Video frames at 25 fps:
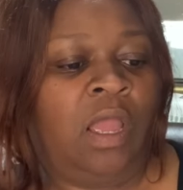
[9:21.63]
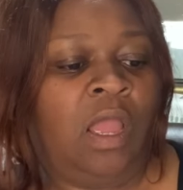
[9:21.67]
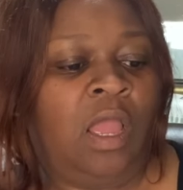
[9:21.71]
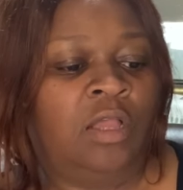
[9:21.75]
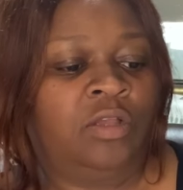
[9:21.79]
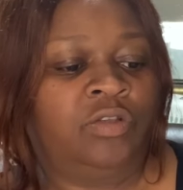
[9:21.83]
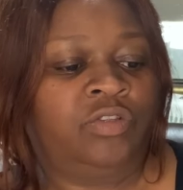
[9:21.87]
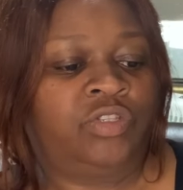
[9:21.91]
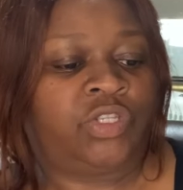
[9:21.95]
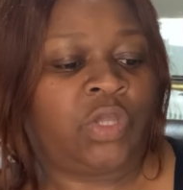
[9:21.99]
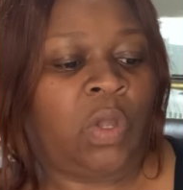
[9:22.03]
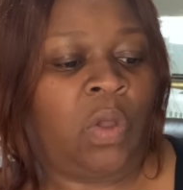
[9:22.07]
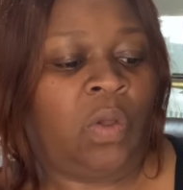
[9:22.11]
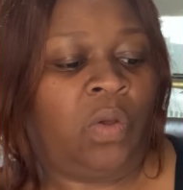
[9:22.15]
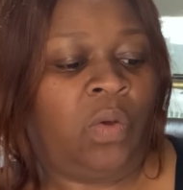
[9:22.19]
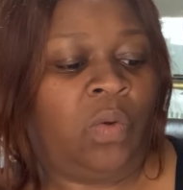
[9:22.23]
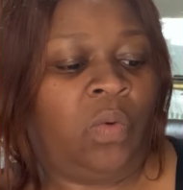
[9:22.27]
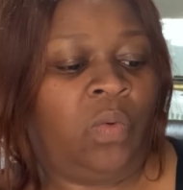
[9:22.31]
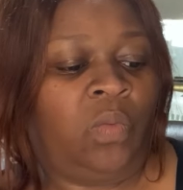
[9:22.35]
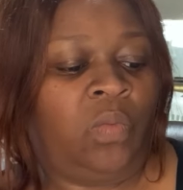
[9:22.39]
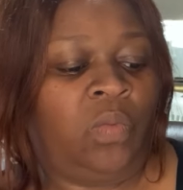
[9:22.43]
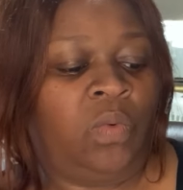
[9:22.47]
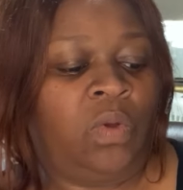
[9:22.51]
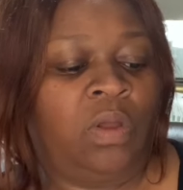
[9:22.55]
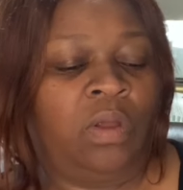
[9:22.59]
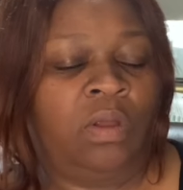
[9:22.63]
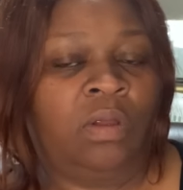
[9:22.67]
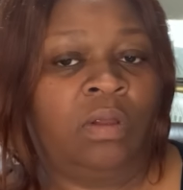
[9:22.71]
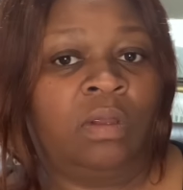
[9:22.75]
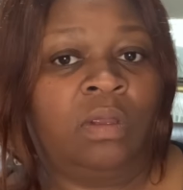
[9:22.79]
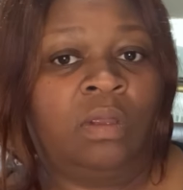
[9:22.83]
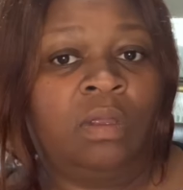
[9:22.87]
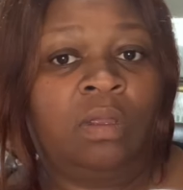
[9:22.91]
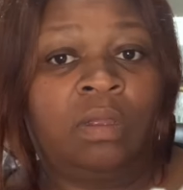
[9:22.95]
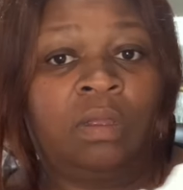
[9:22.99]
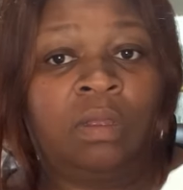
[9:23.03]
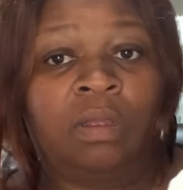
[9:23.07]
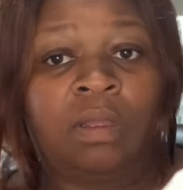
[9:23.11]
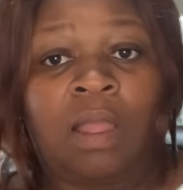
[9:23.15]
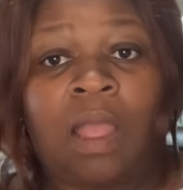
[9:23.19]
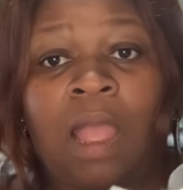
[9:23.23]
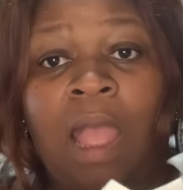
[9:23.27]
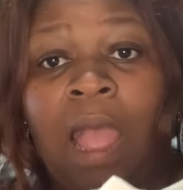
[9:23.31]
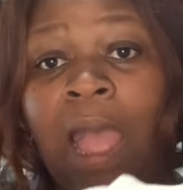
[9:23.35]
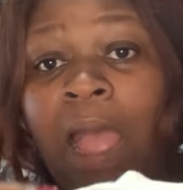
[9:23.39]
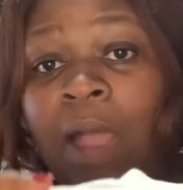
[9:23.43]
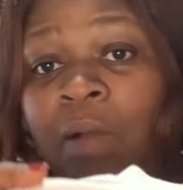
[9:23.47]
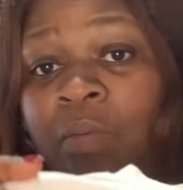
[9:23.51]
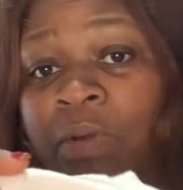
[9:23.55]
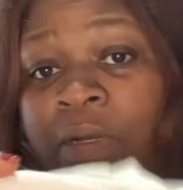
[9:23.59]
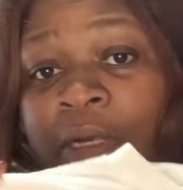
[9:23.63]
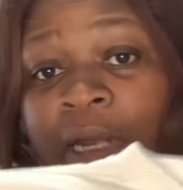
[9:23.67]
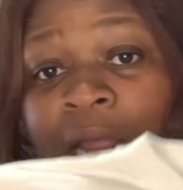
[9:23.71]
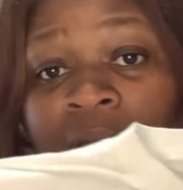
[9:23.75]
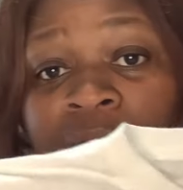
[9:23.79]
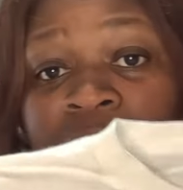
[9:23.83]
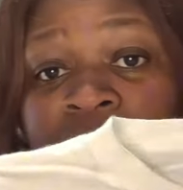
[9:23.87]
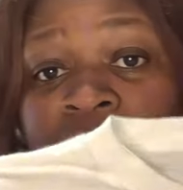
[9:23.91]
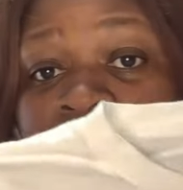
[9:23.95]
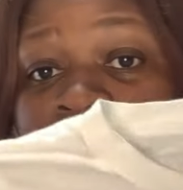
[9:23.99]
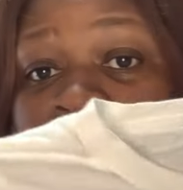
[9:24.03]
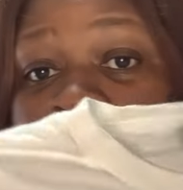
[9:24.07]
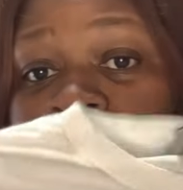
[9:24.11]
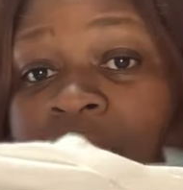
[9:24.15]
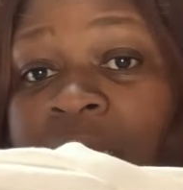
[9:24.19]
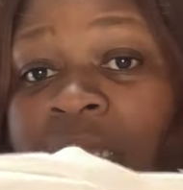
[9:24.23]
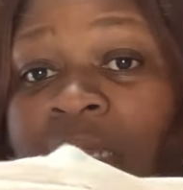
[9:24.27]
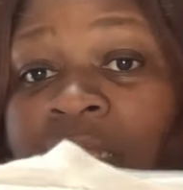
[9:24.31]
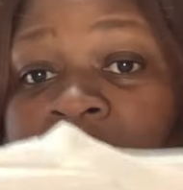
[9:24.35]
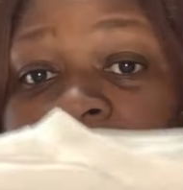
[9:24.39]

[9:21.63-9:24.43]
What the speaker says: So I would not recommend